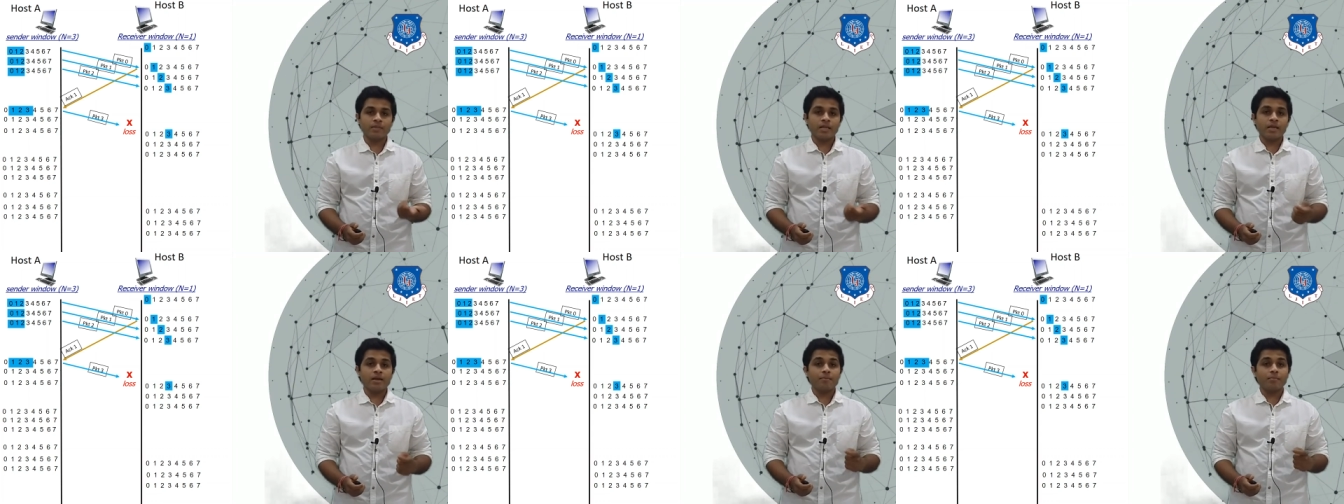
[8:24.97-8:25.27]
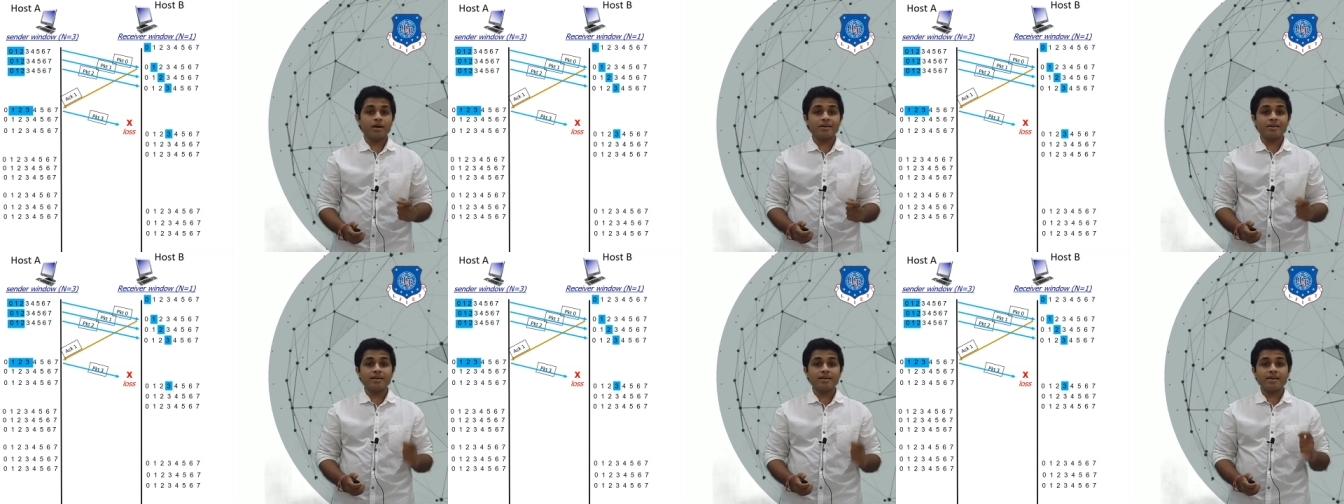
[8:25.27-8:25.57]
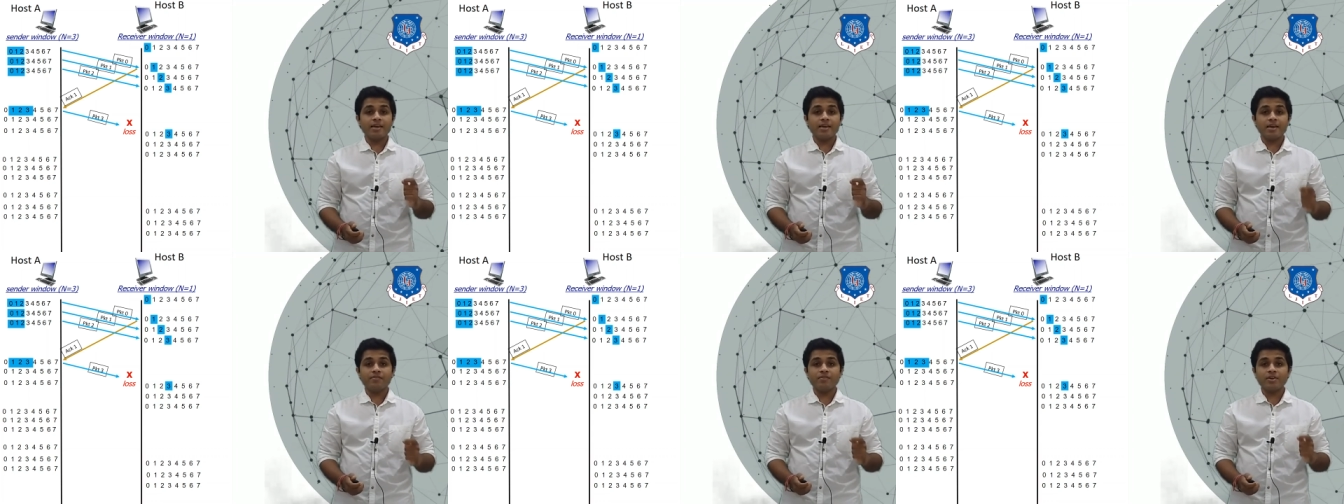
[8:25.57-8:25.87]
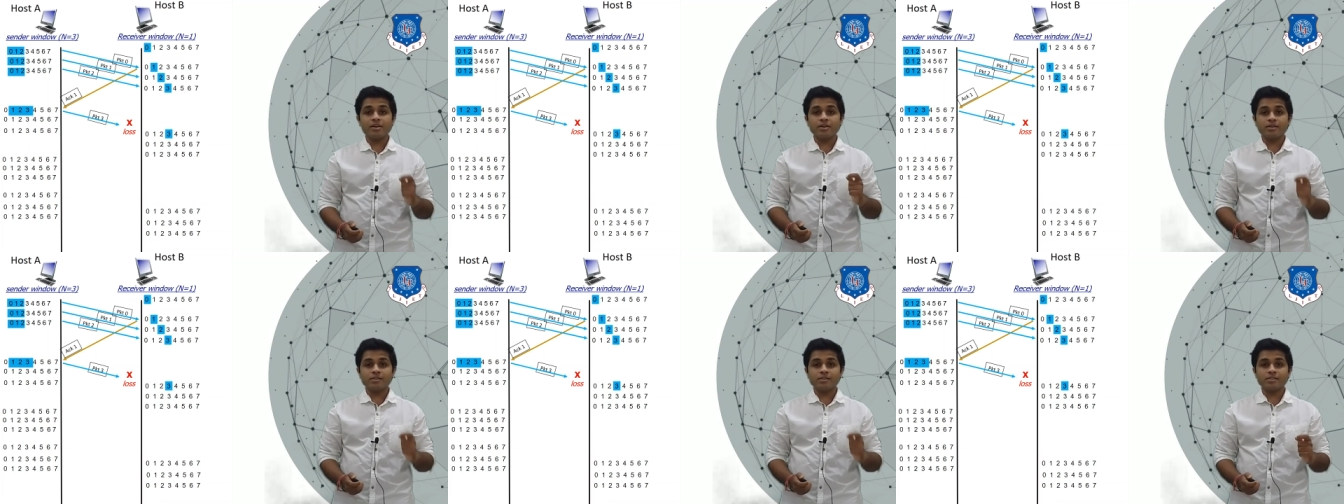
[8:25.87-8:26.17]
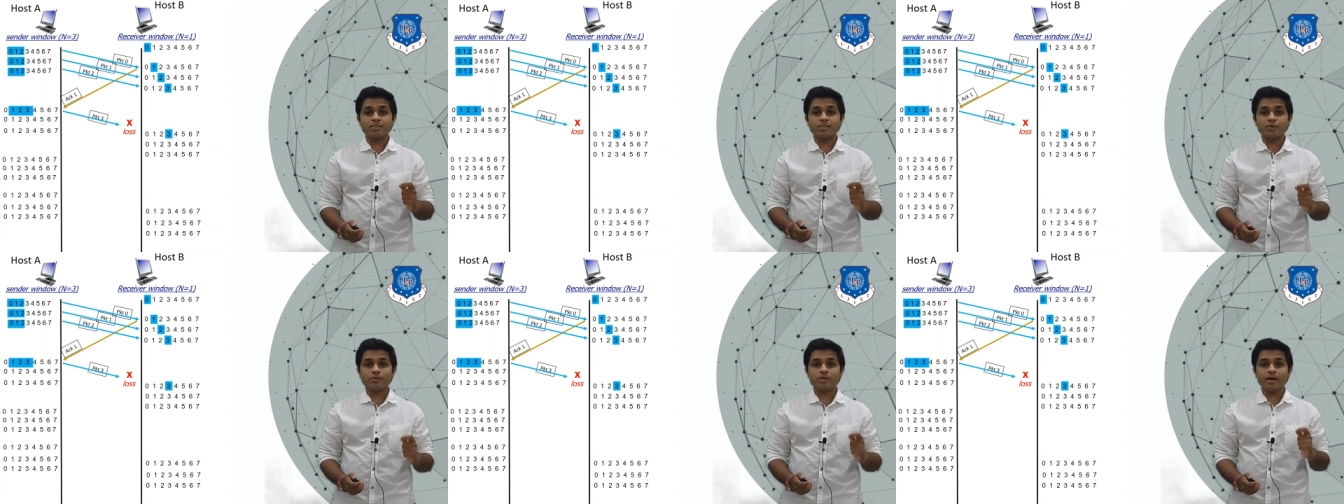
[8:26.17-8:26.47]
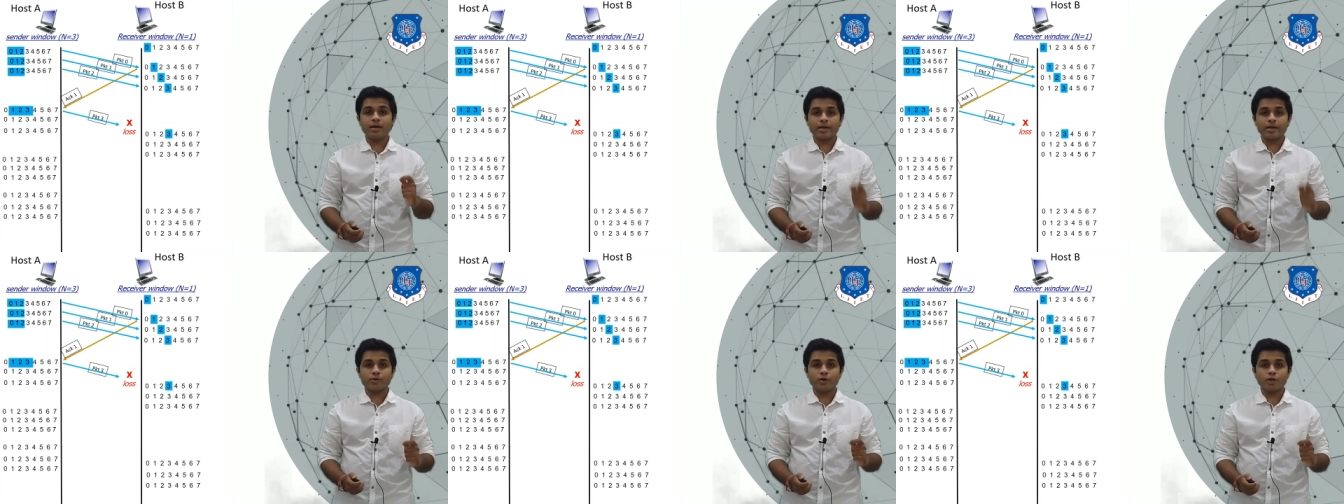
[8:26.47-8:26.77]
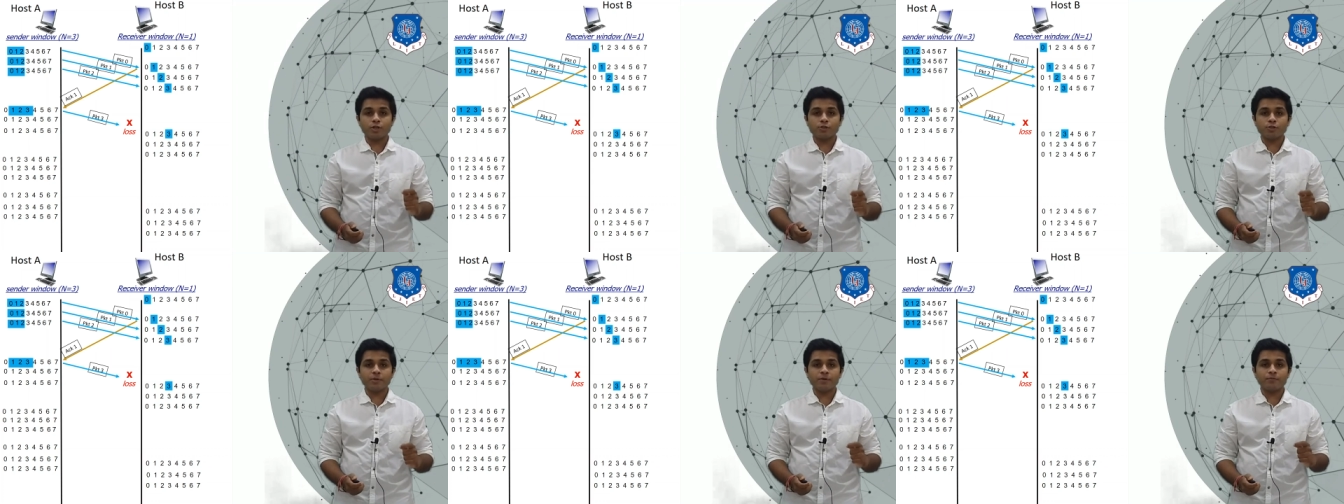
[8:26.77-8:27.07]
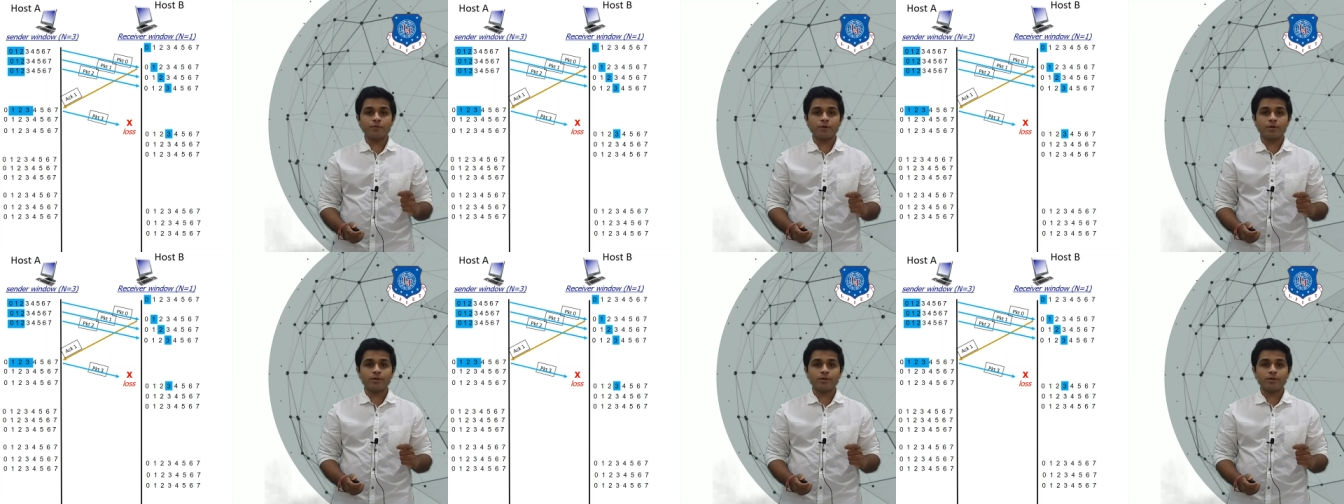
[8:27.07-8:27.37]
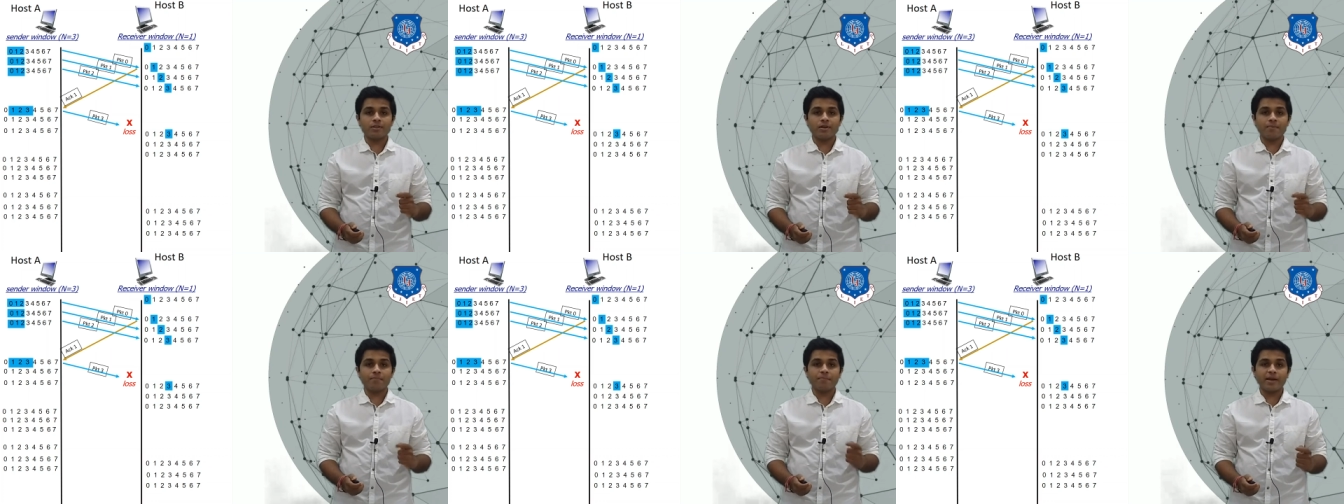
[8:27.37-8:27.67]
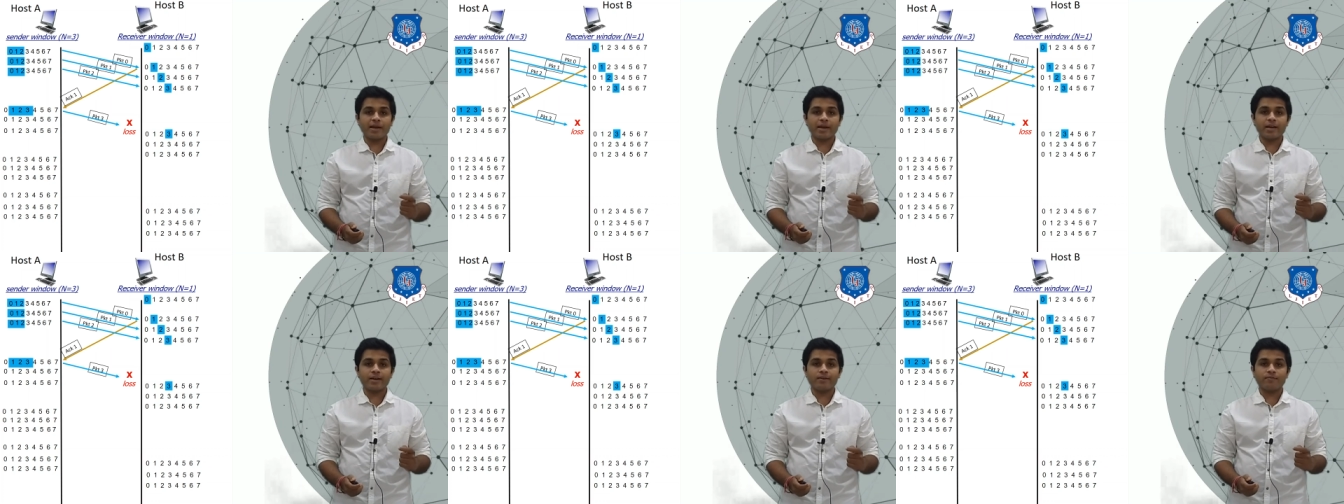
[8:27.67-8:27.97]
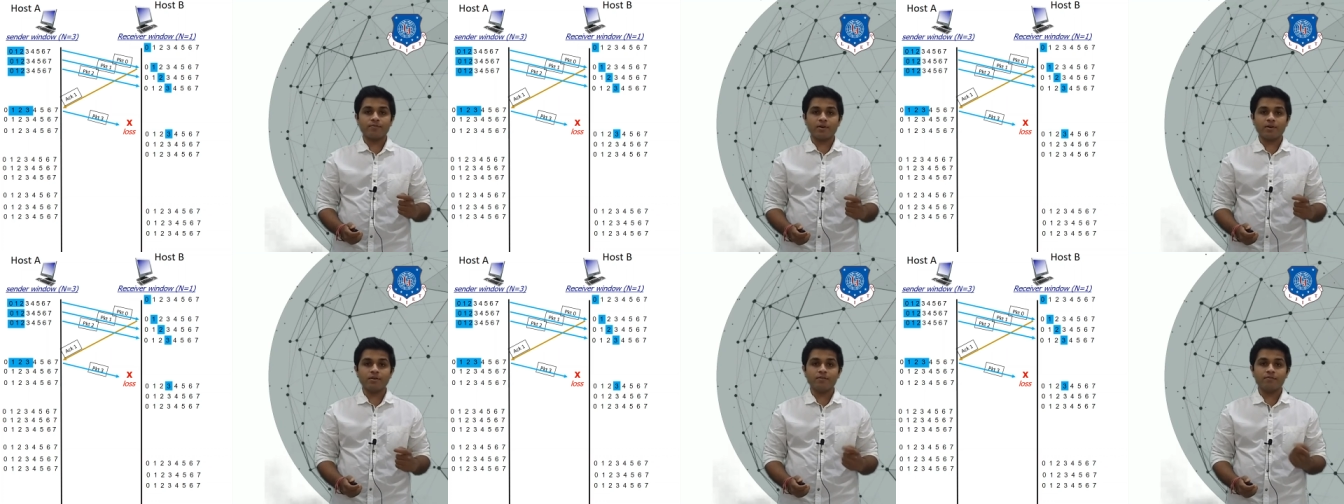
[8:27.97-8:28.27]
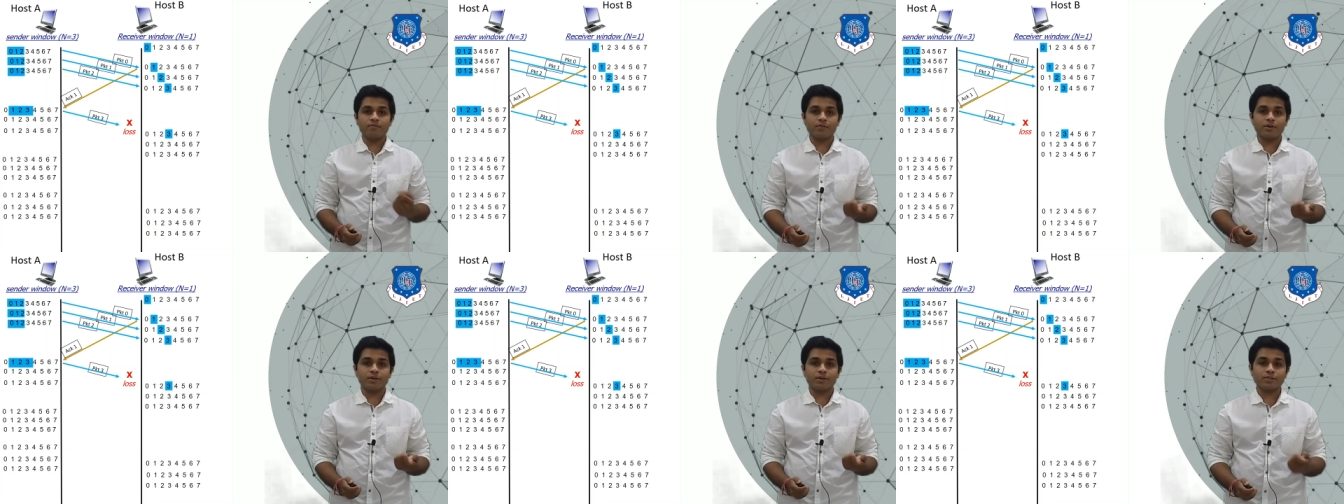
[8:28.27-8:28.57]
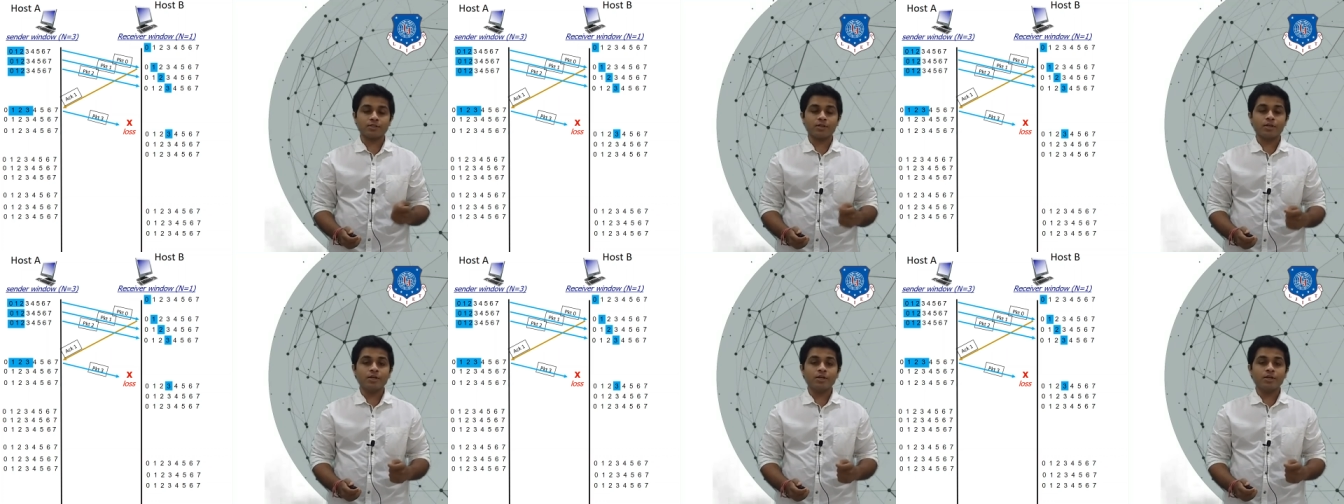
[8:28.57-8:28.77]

but A will receive the acknowledgement for the packet 1 first.